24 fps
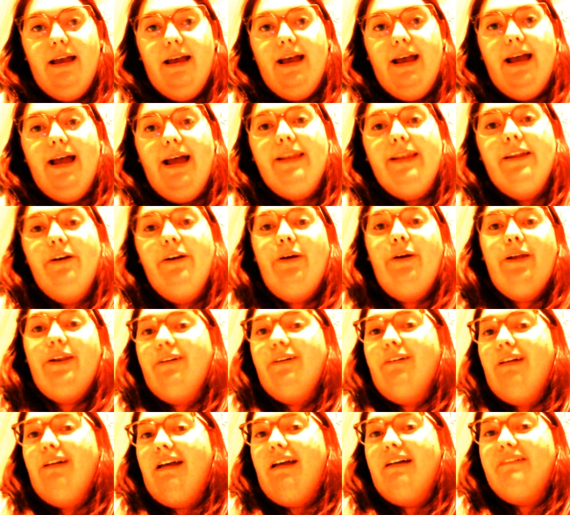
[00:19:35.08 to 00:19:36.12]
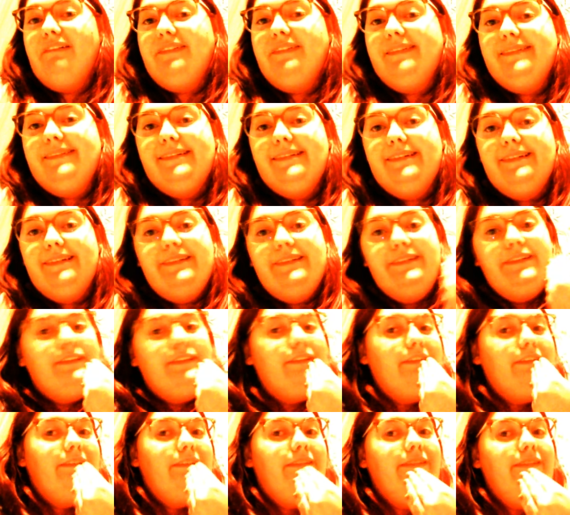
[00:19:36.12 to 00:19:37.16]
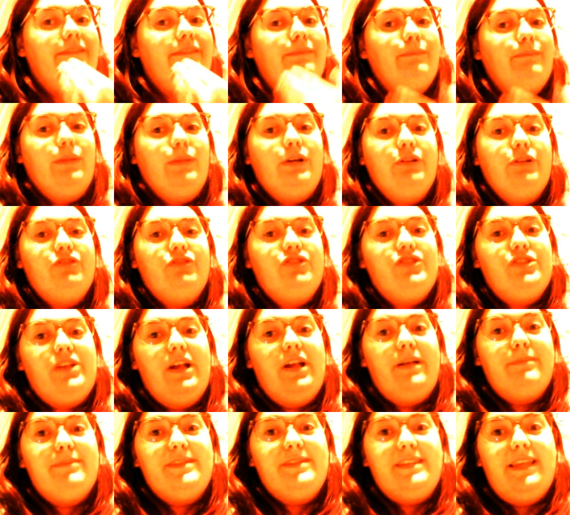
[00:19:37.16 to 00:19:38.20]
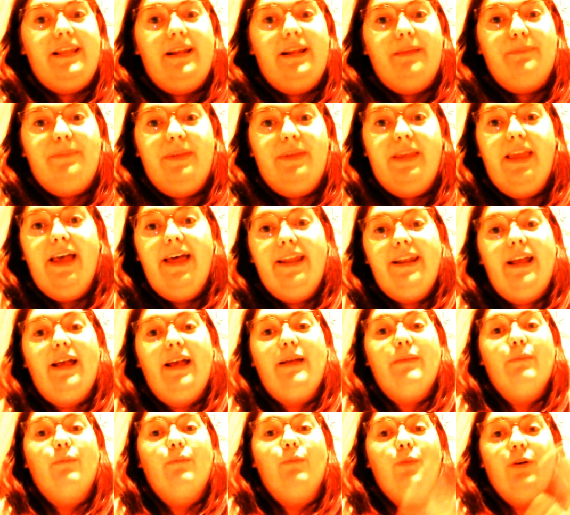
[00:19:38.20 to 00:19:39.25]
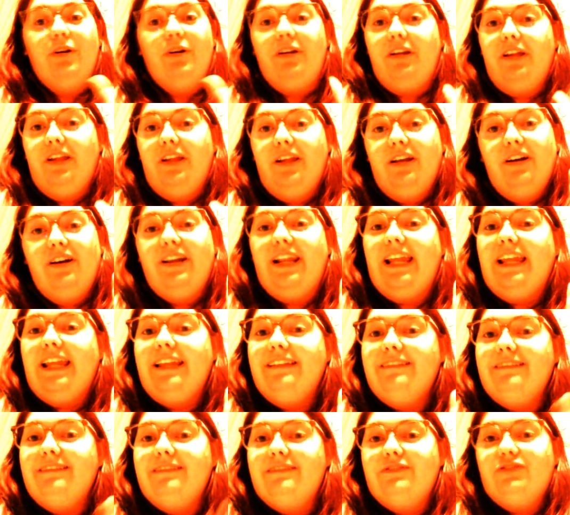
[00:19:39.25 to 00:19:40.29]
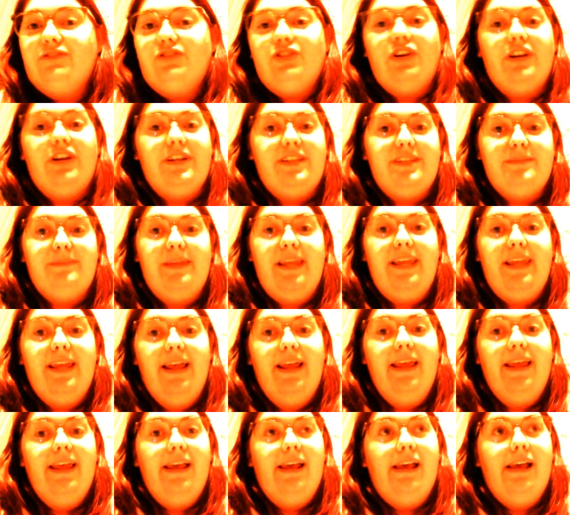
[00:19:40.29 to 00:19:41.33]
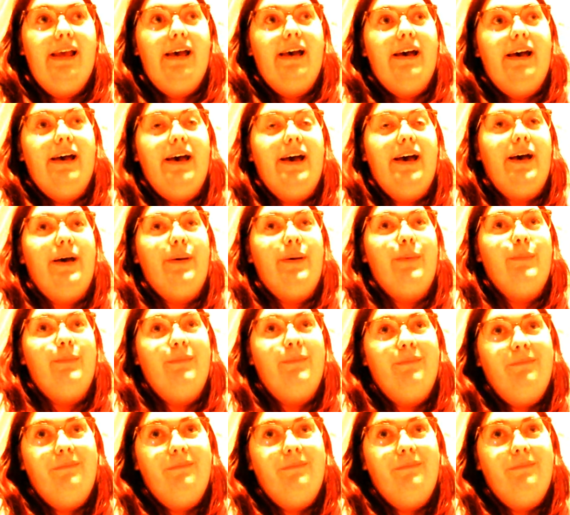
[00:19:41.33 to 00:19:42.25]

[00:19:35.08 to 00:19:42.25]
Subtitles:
I know I don't have a merch shop set up yet. I'm working on it. Trust me. I'm